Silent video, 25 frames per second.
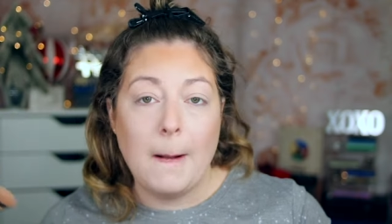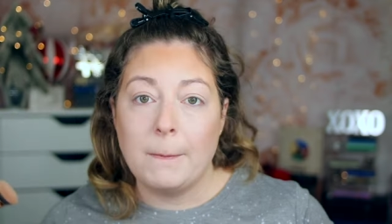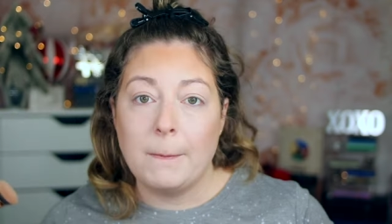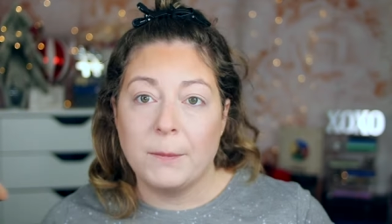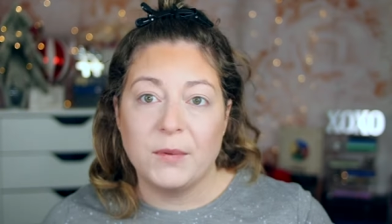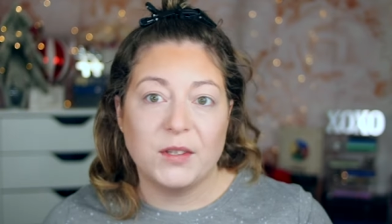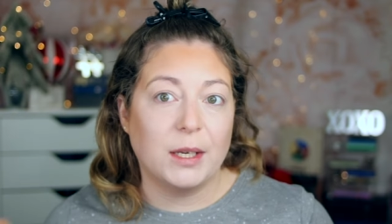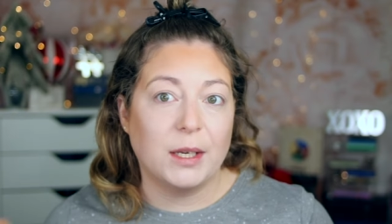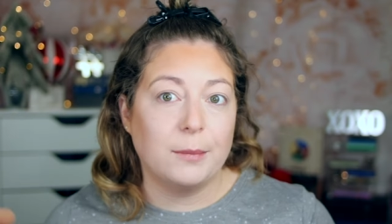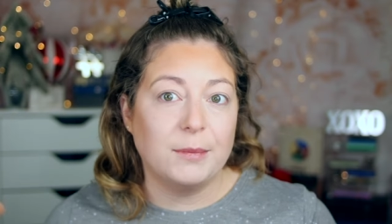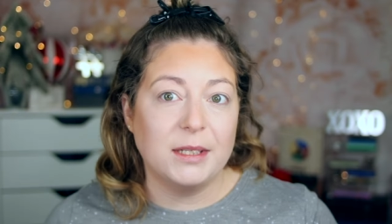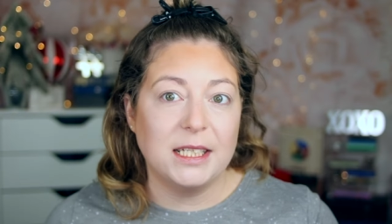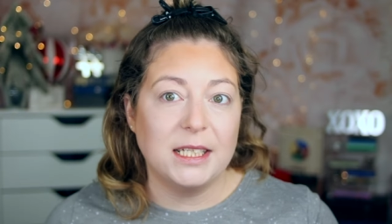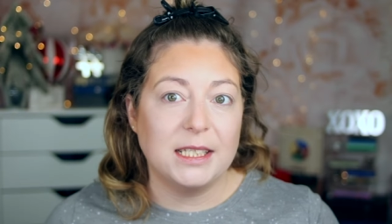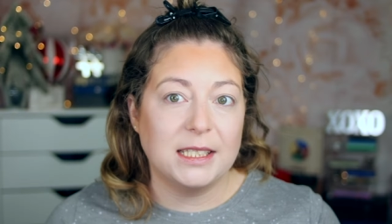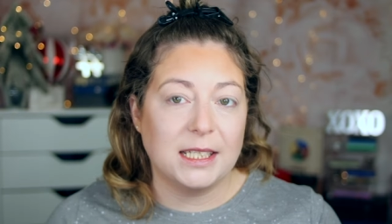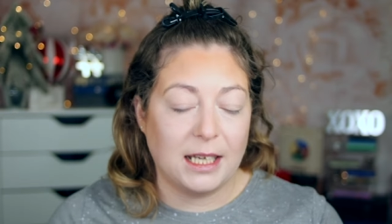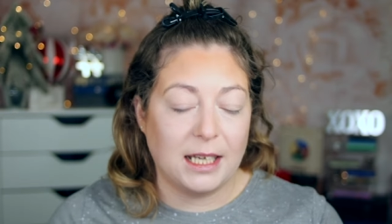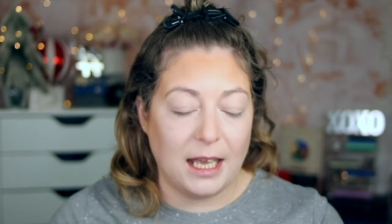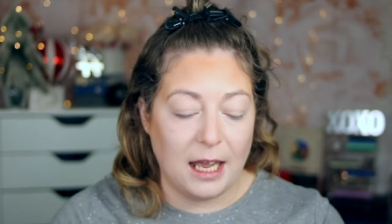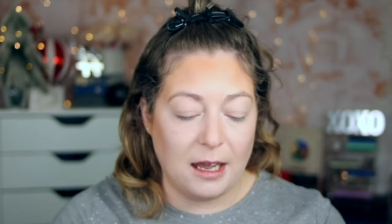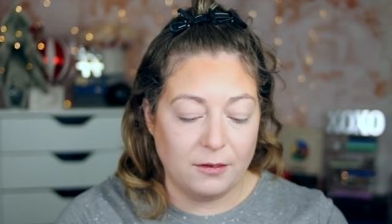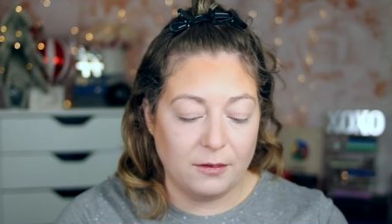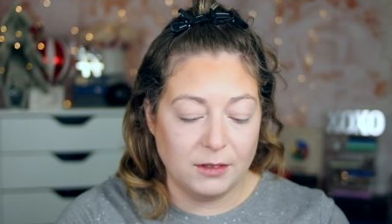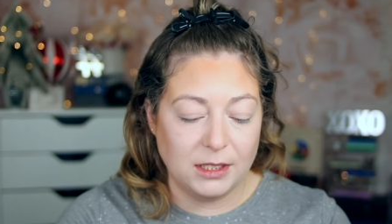some of these
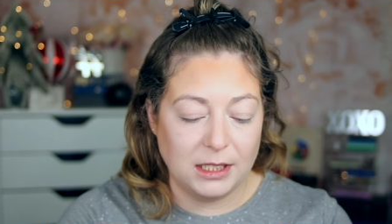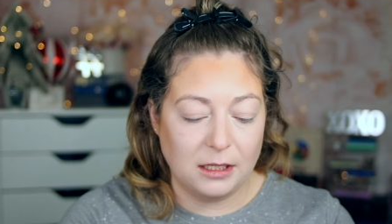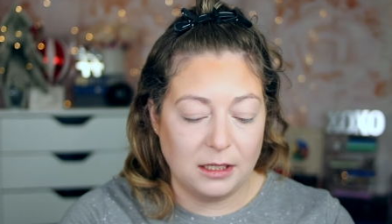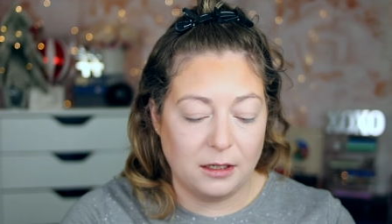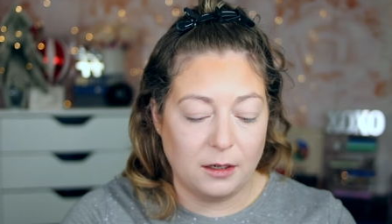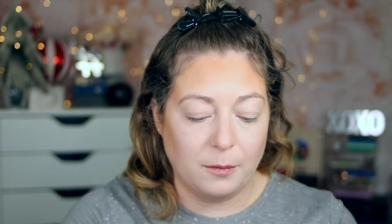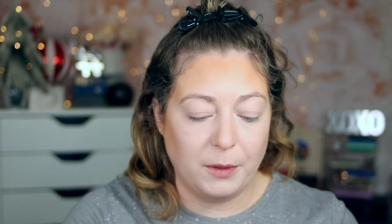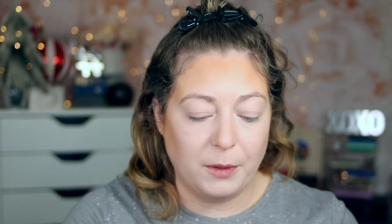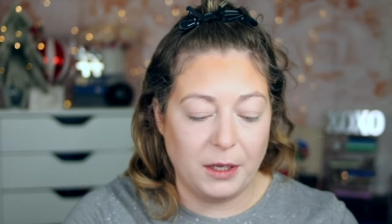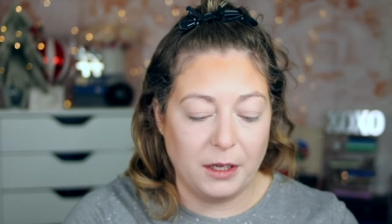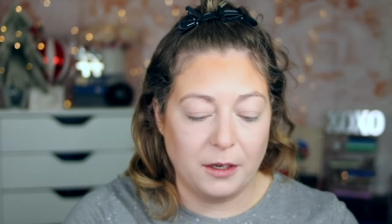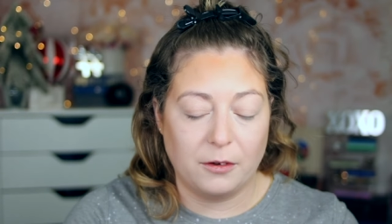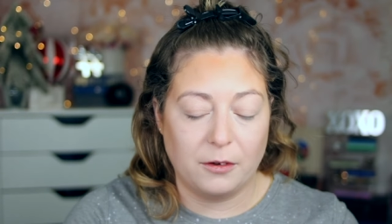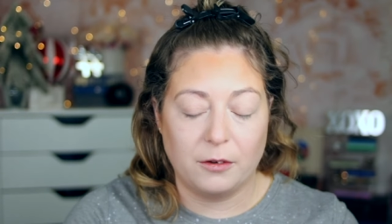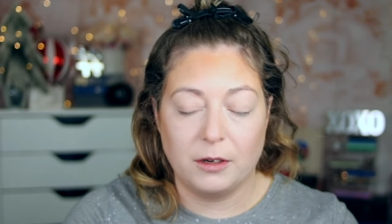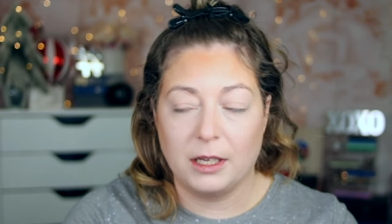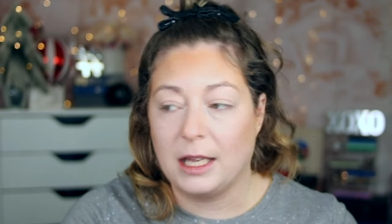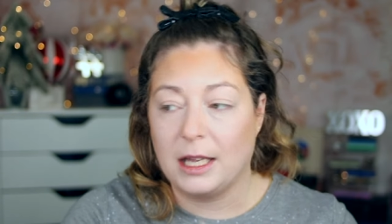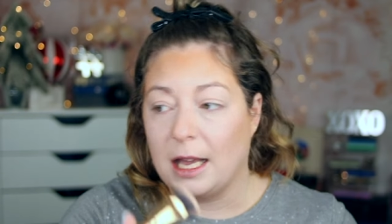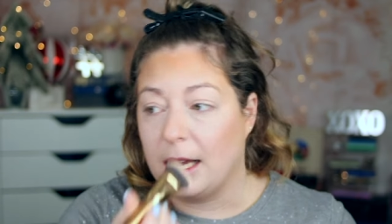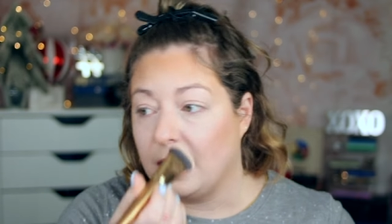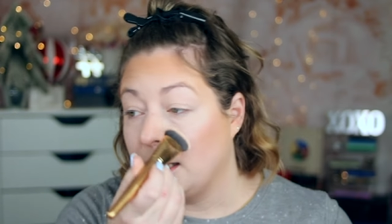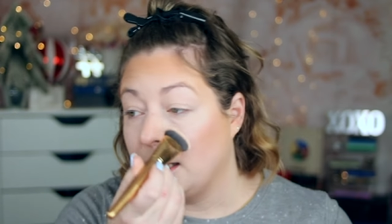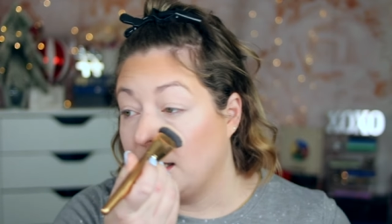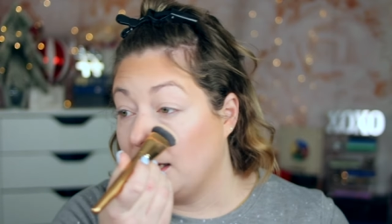accounts that are being
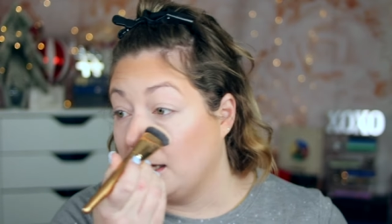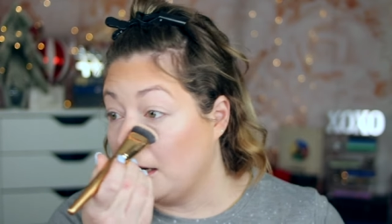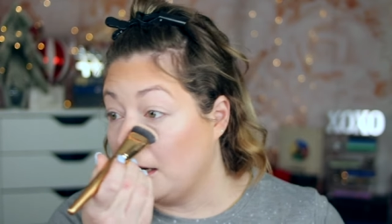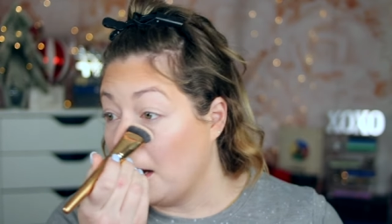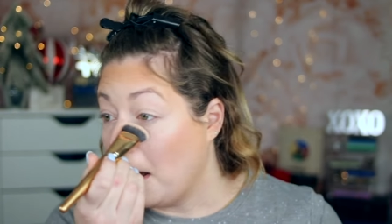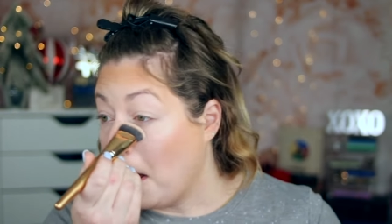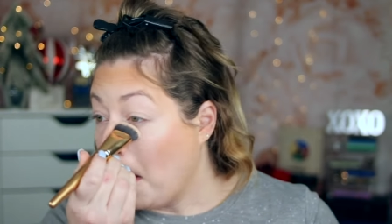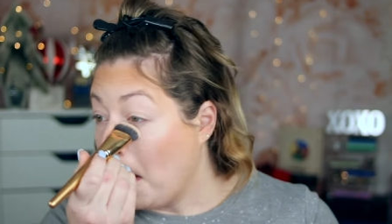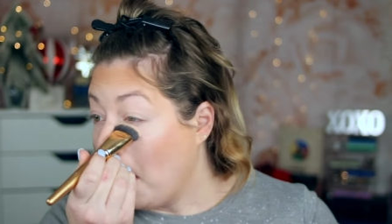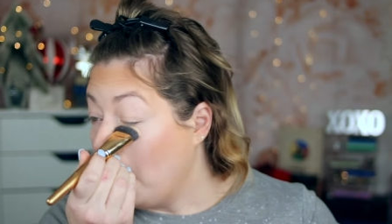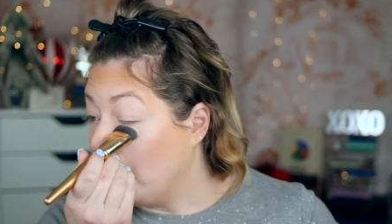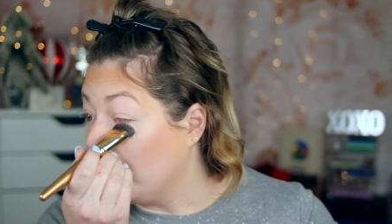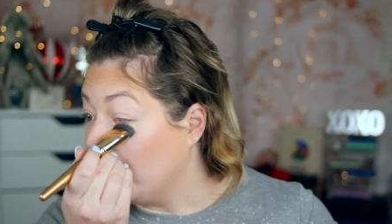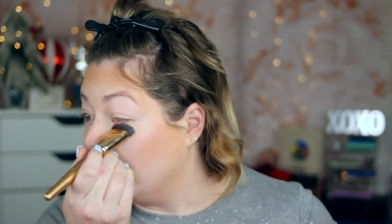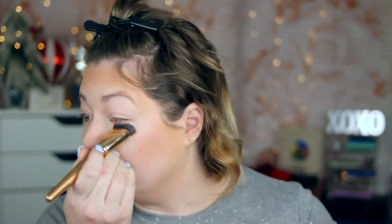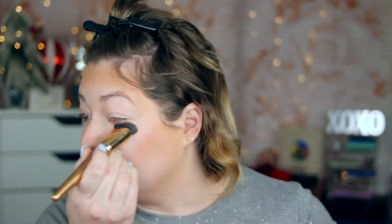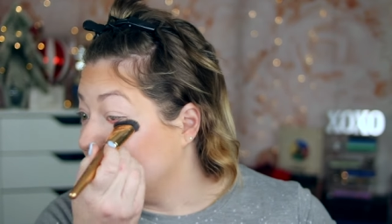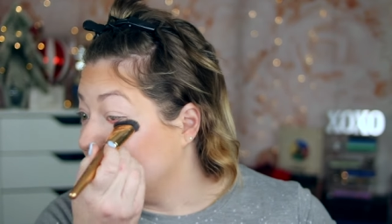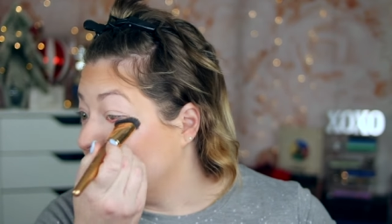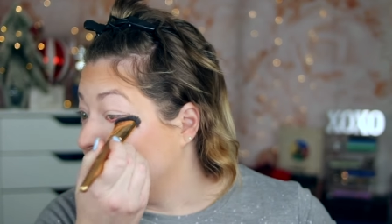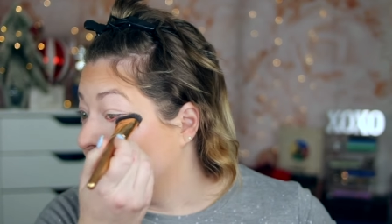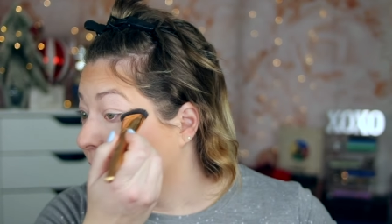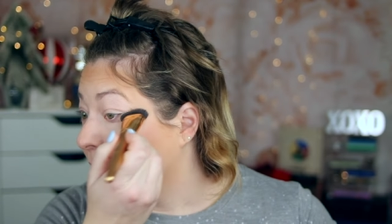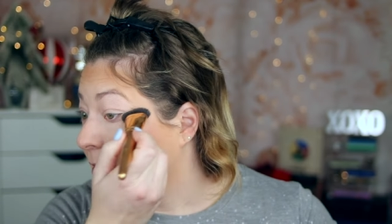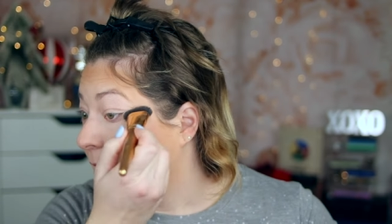created that
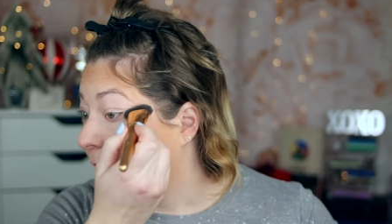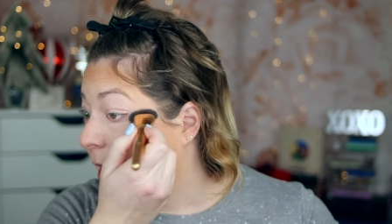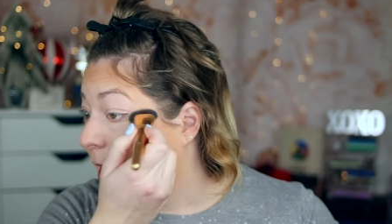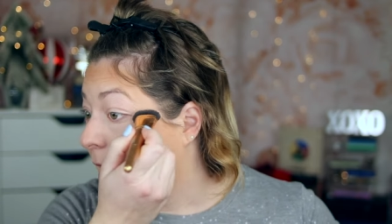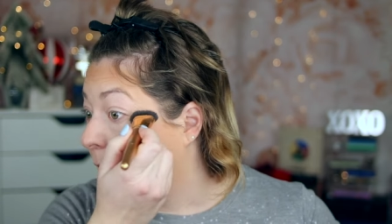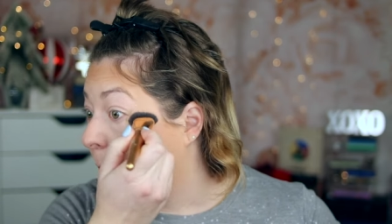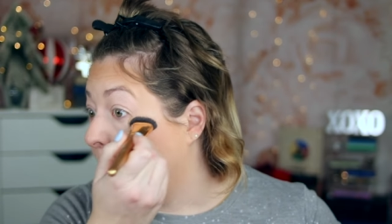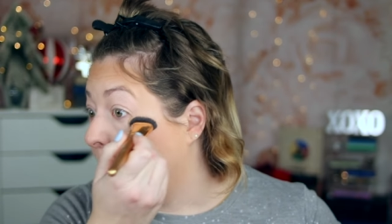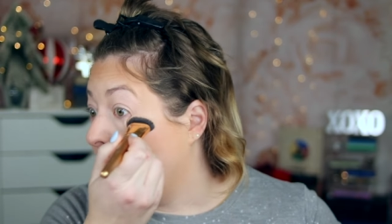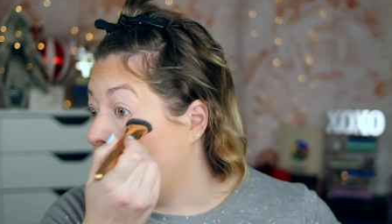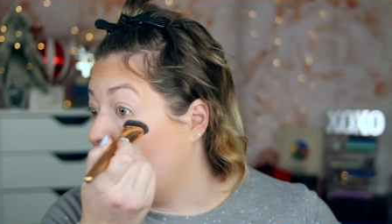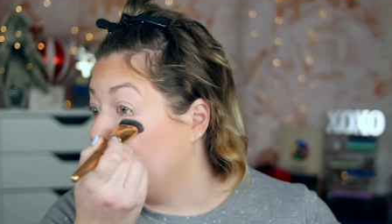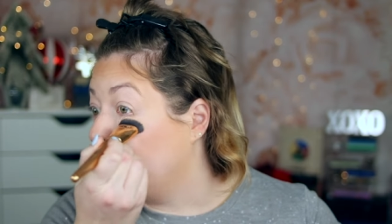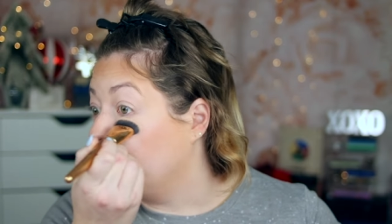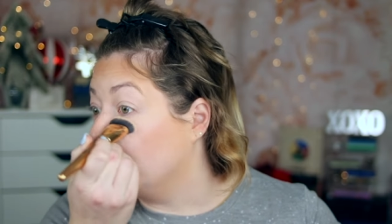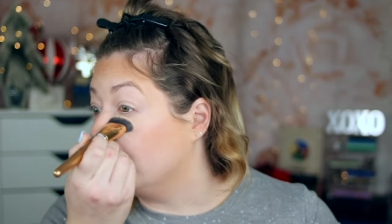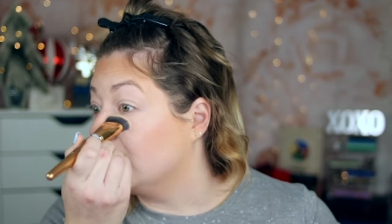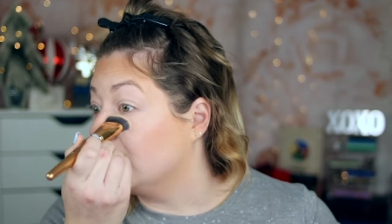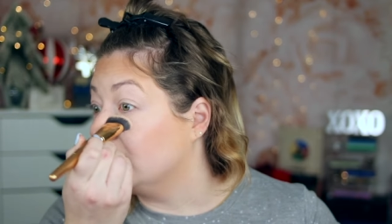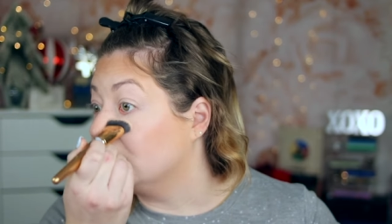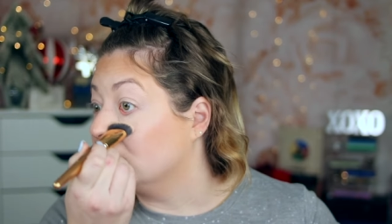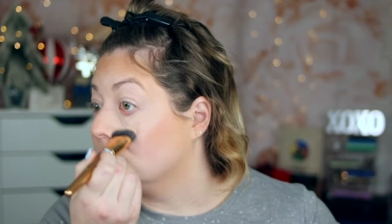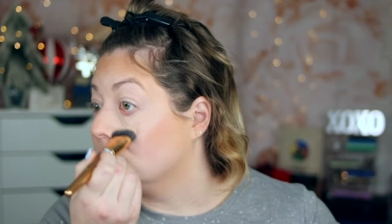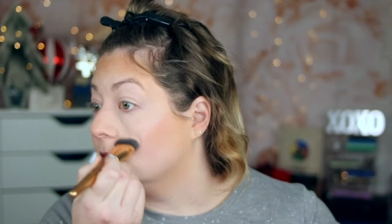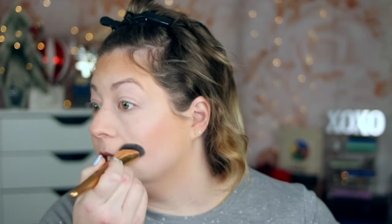say they're like a
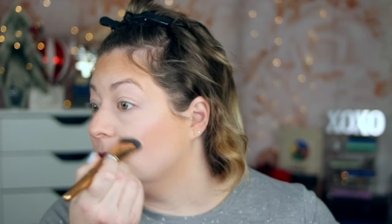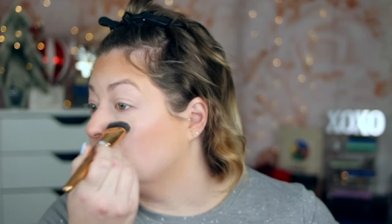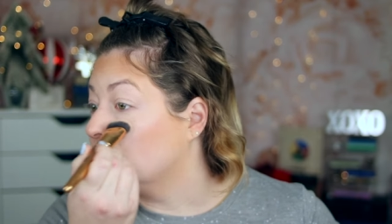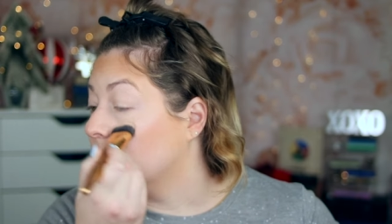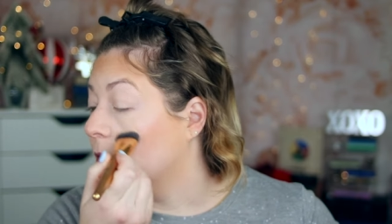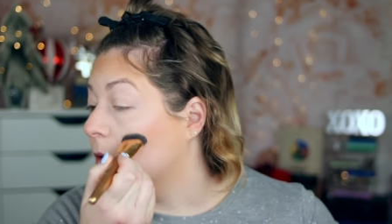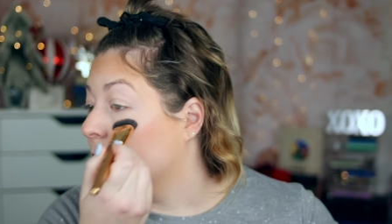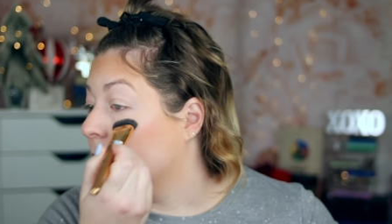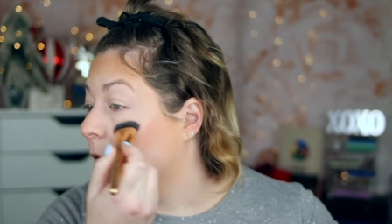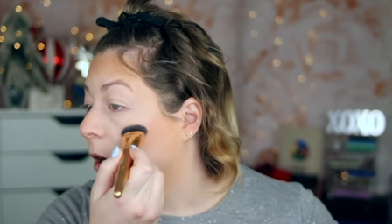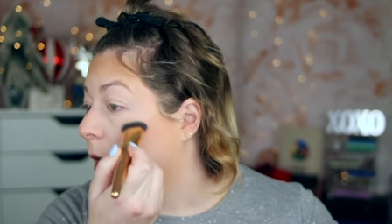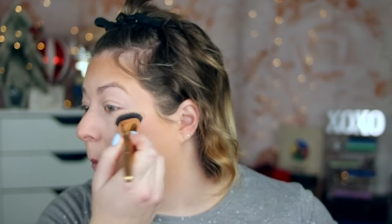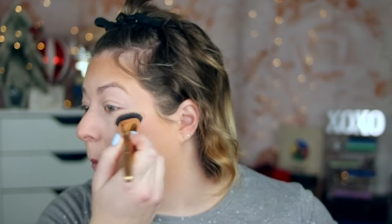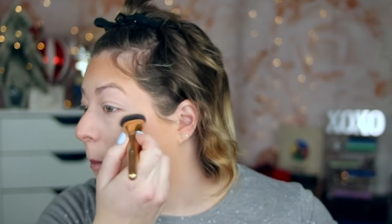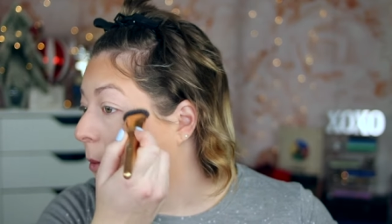publicist or a